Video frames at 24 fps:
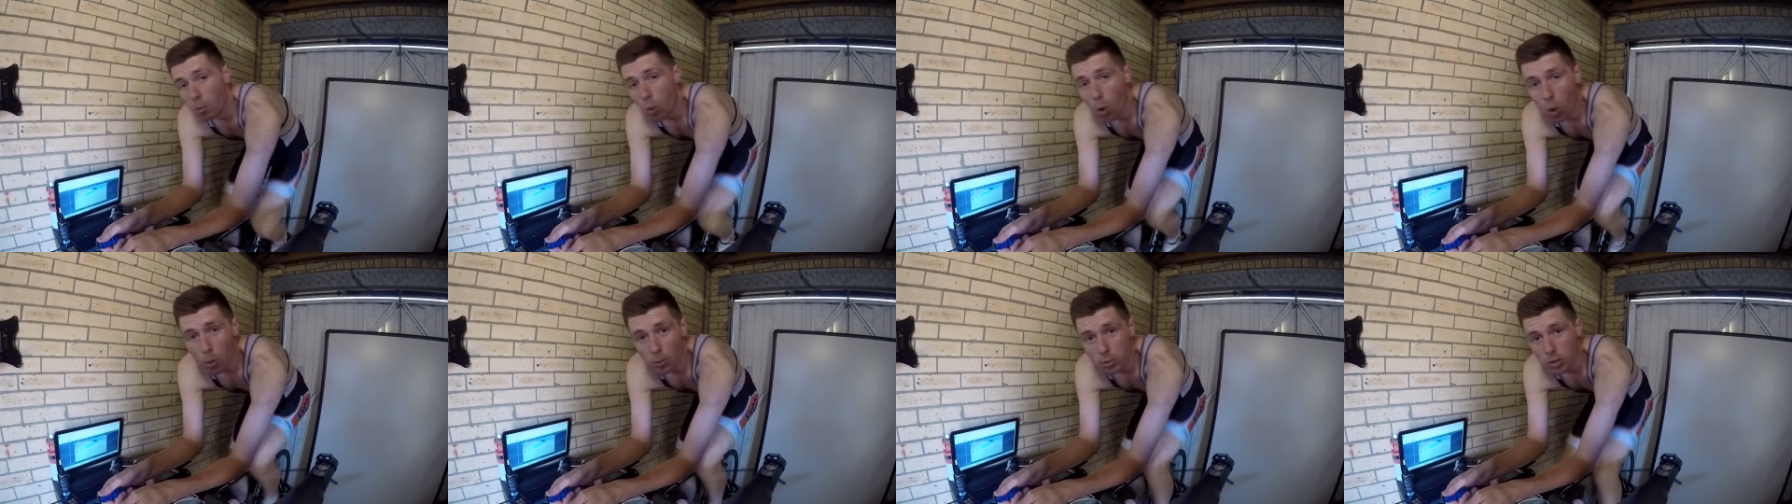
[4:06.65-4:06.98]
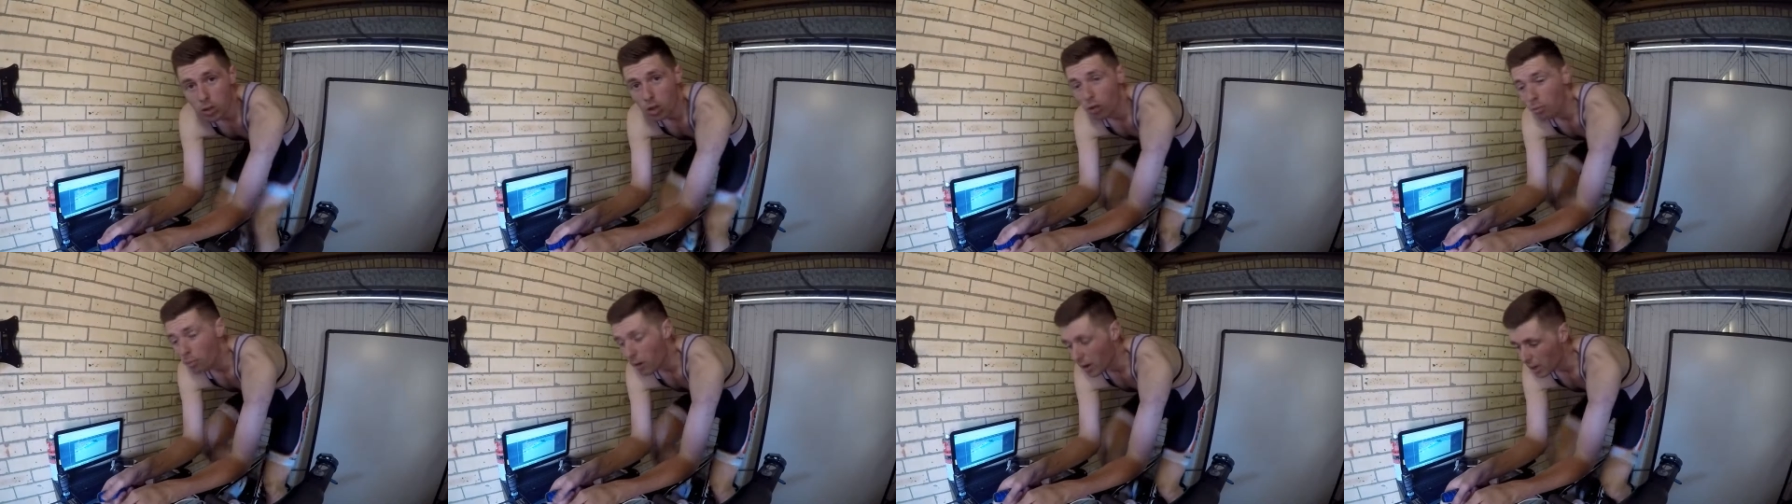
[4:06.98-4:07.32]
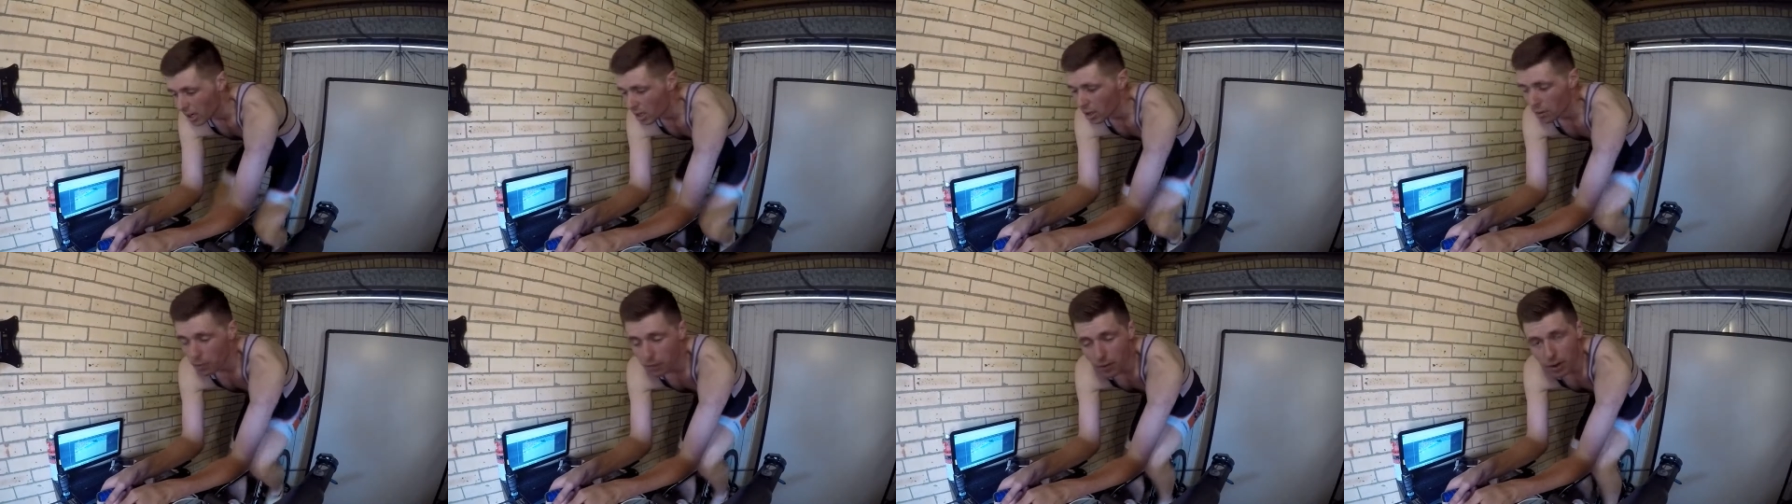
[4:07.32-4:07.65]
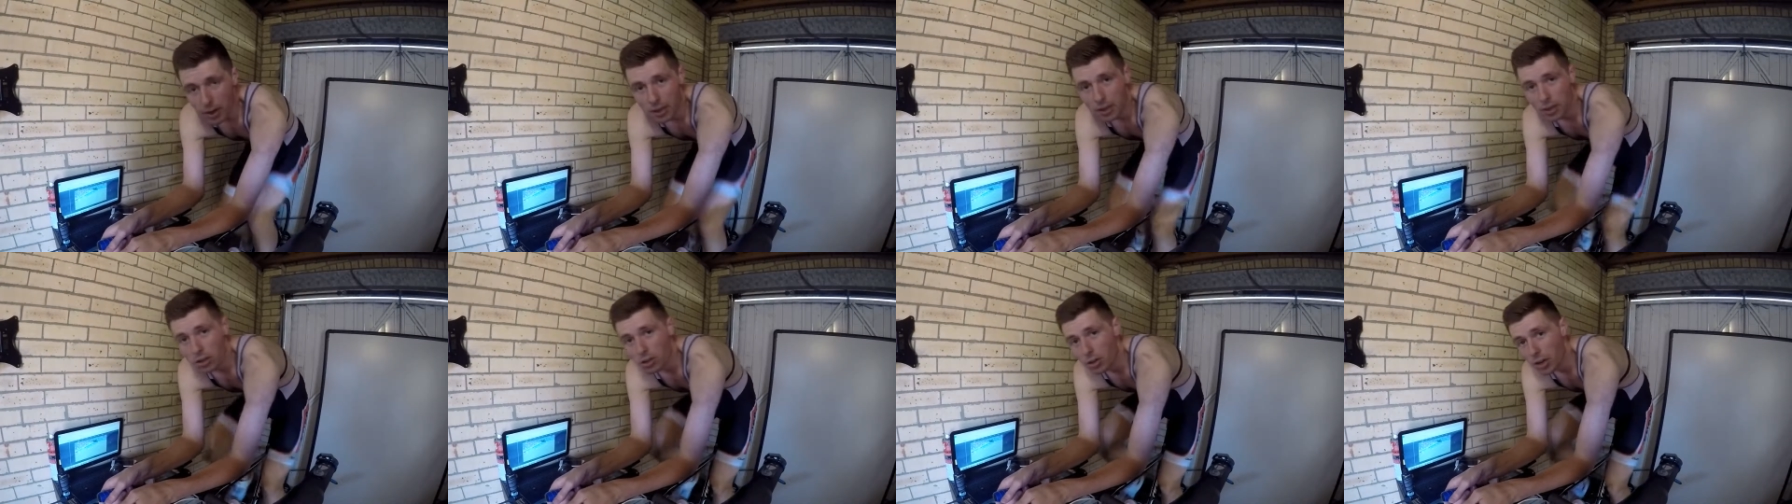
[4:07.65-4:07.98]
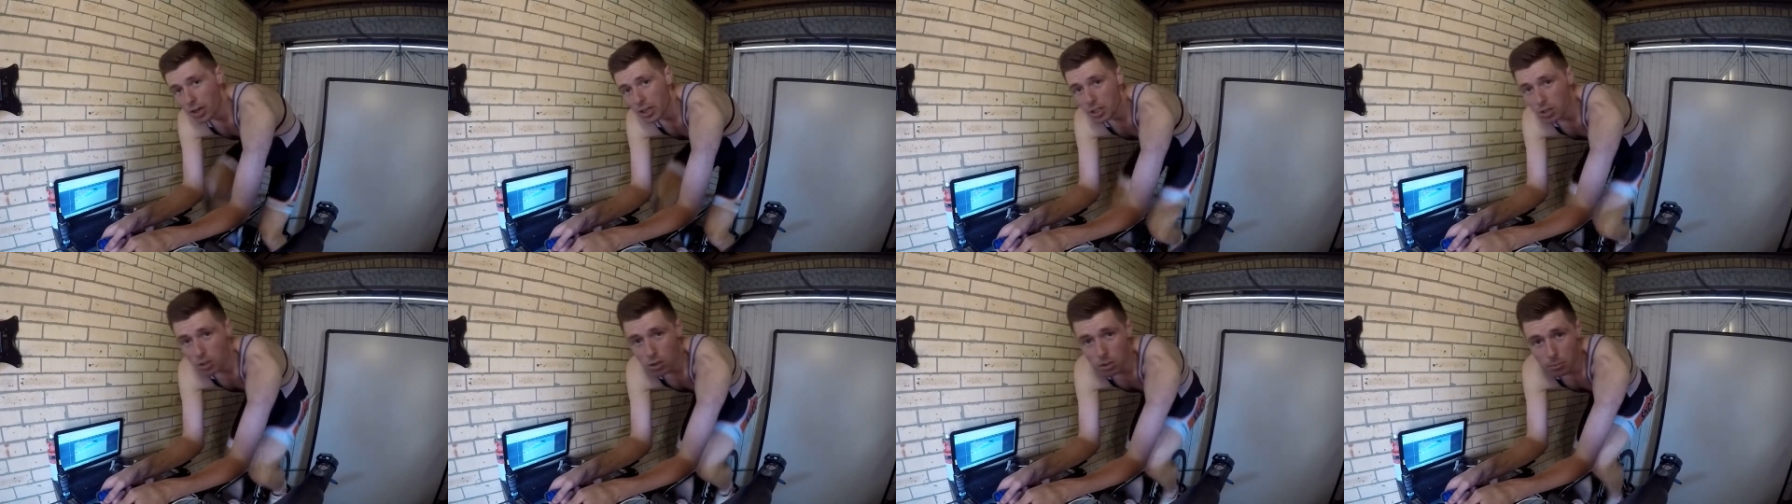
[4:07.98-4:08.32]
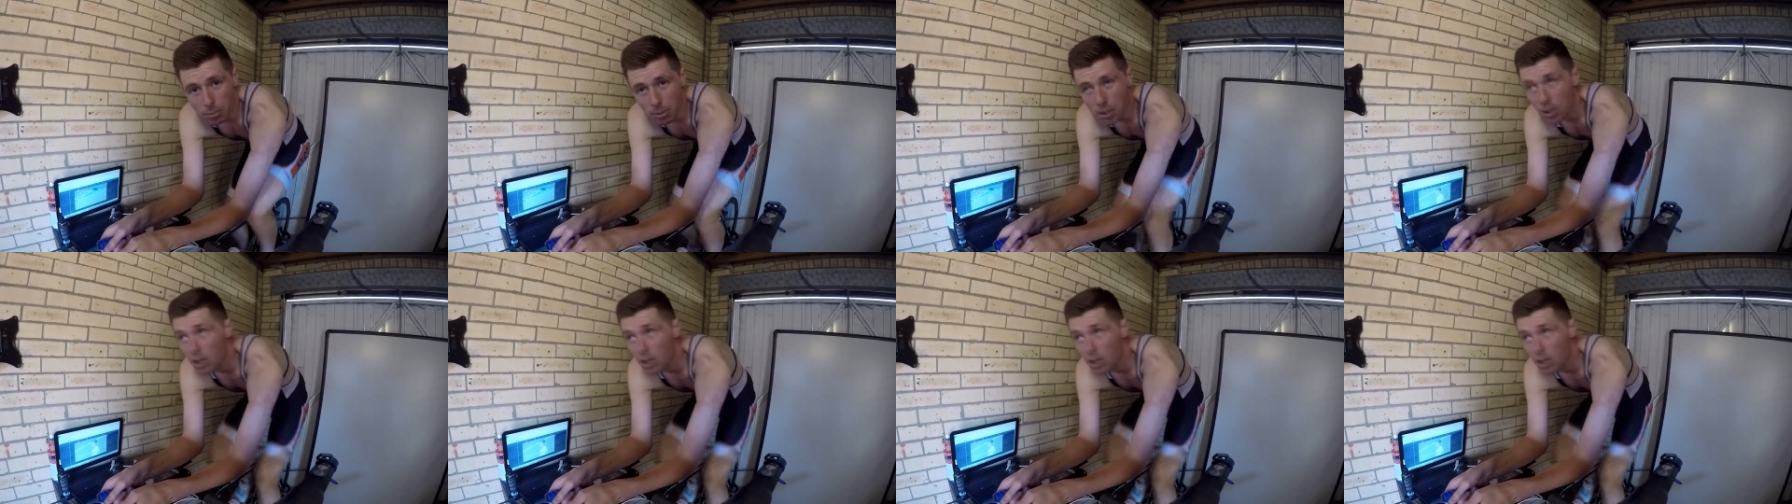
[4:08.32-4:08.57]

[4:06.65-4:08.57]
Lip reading: warms up, I'll get the fan cranked up.